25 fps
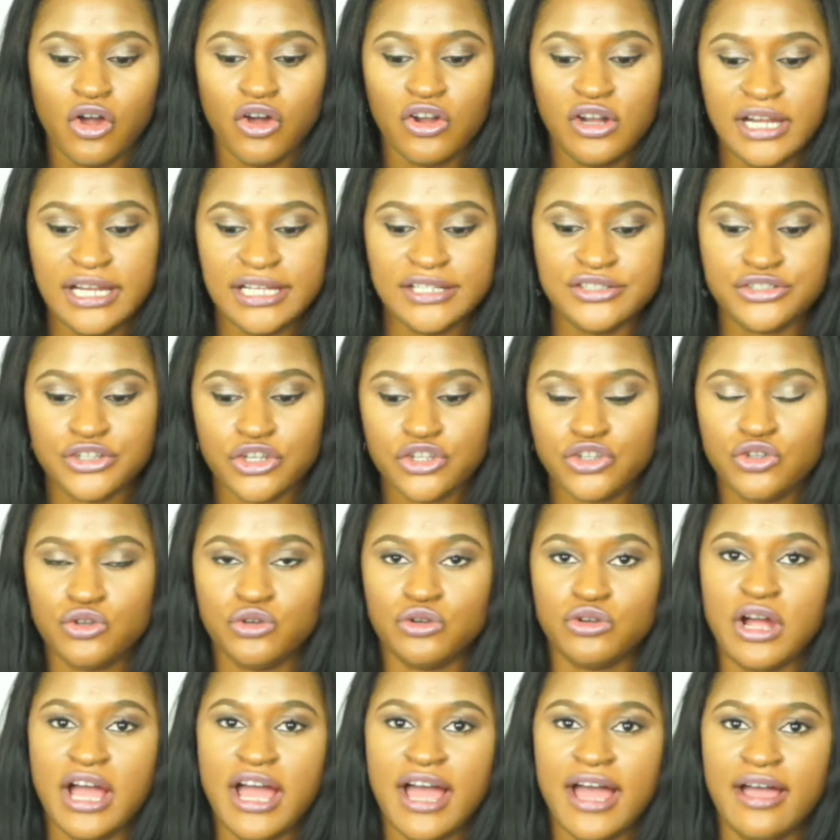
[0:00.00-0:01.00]
Unless
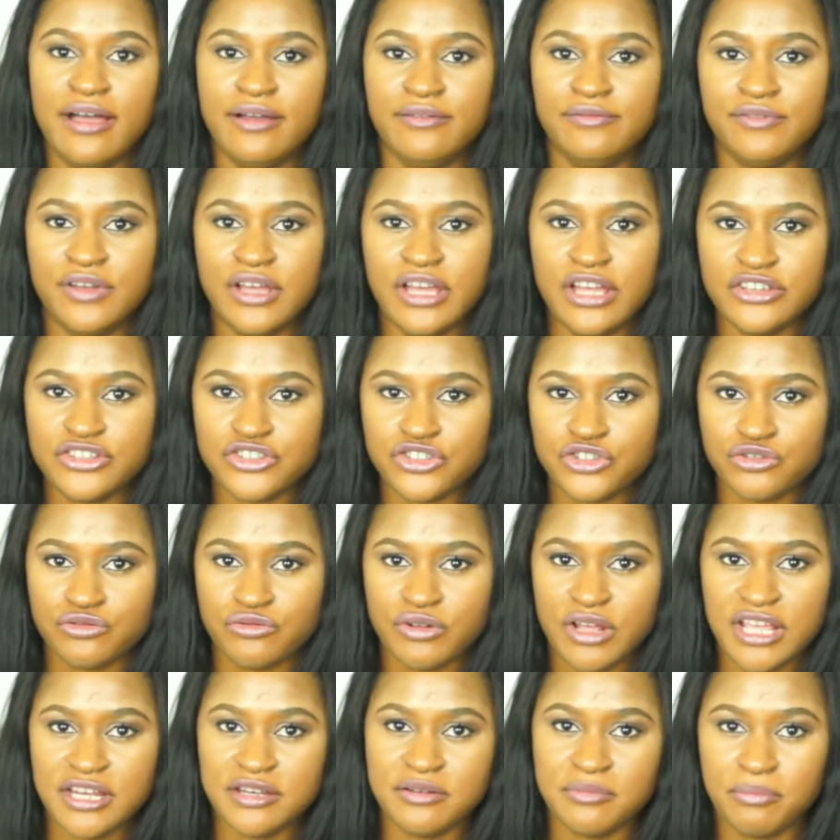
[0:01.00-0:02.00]
you have a
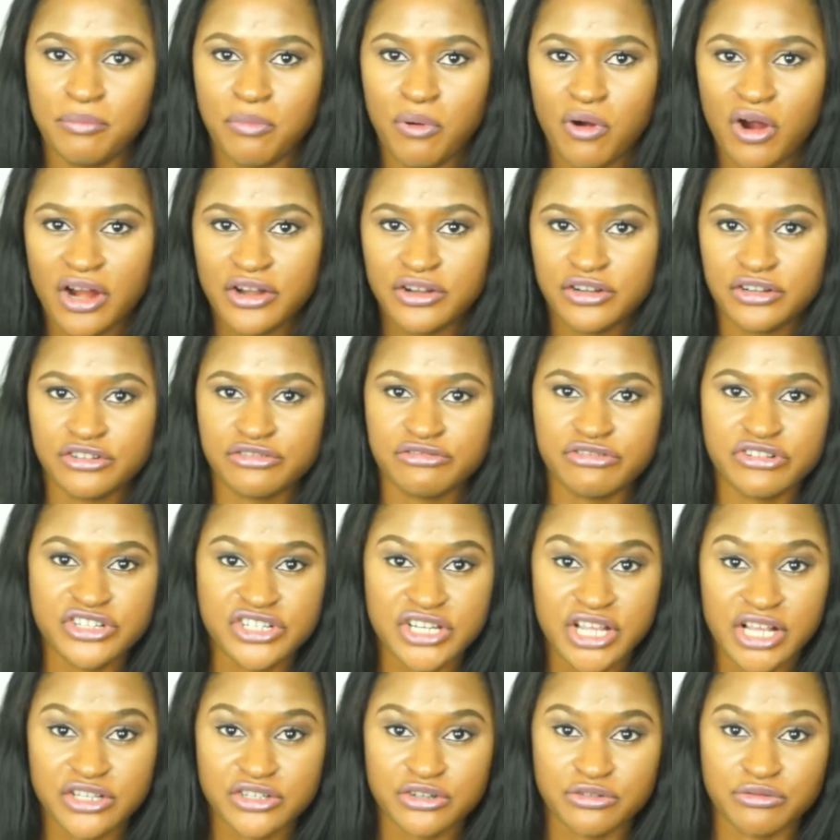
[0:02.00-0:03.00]
straight partner
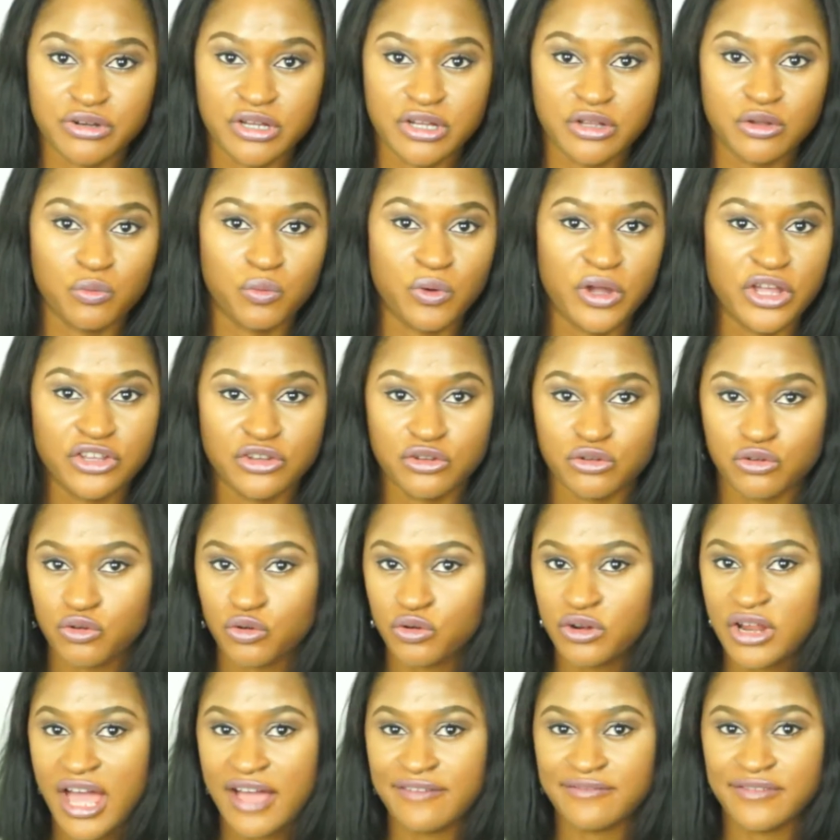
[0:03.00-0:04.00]
trajectory where you're
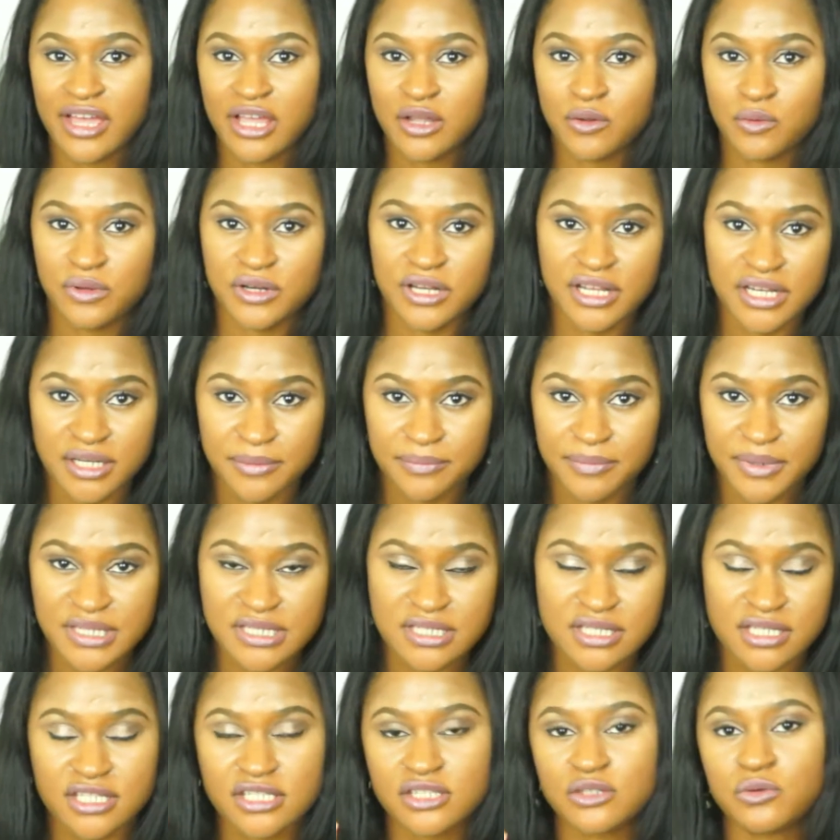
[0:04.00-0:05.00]
going to have equity in the
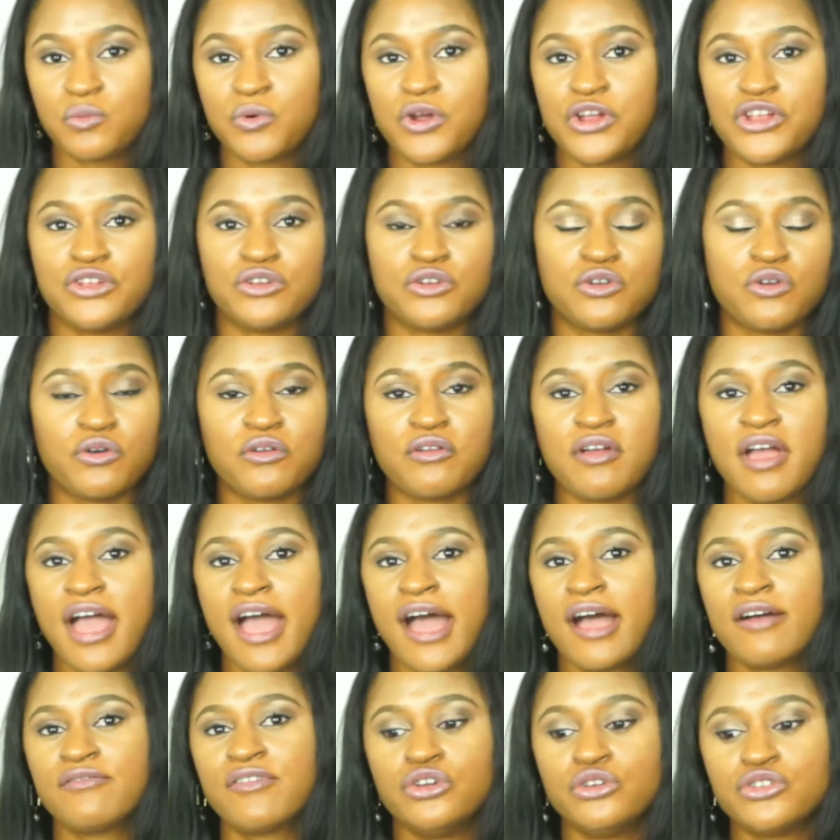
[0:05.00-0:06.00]
business or where you're going to
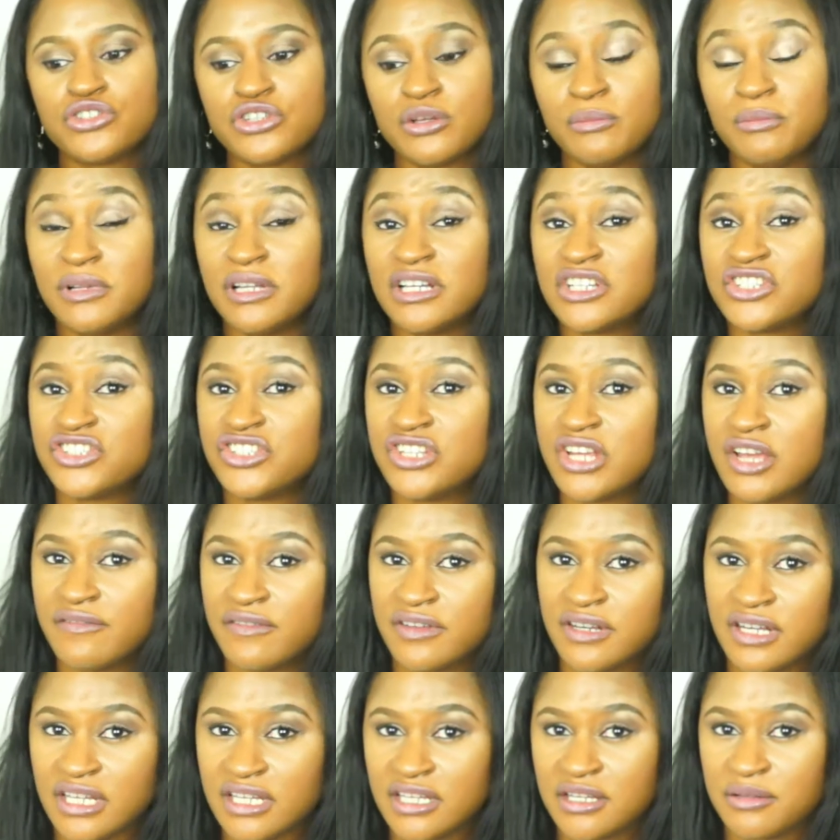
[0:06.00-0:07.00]
have some
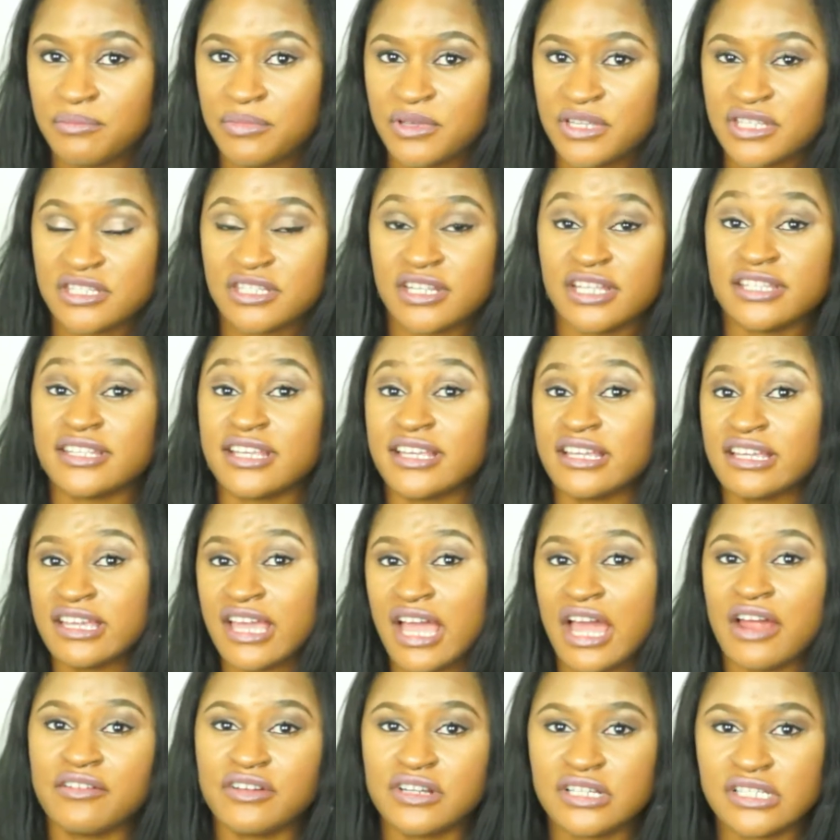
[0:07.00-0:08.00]
longevity in the business
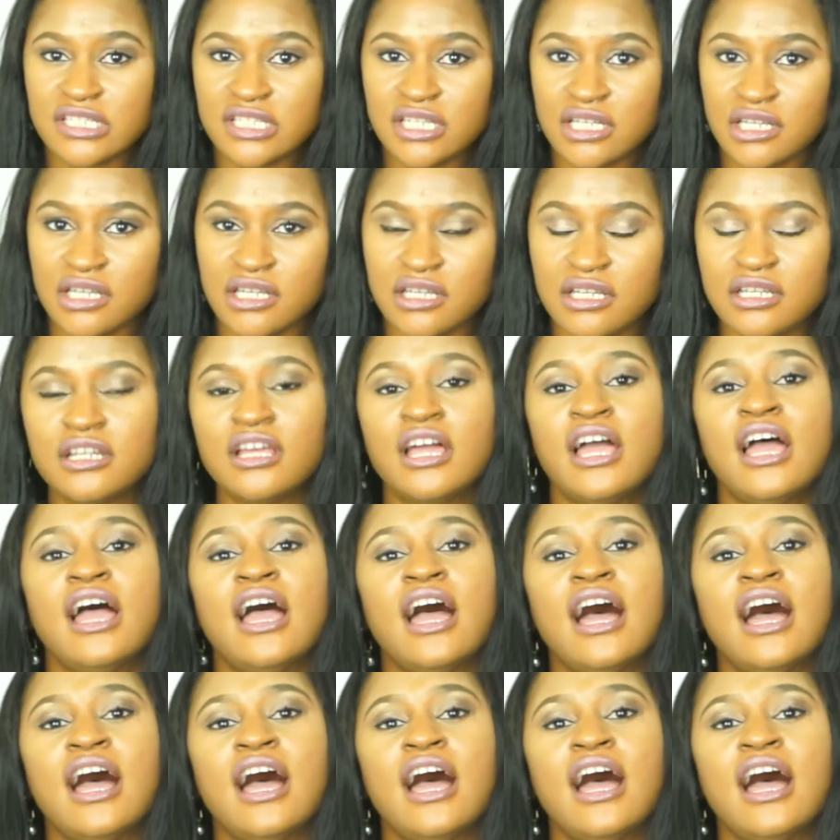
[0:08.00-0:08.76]
guaranteed,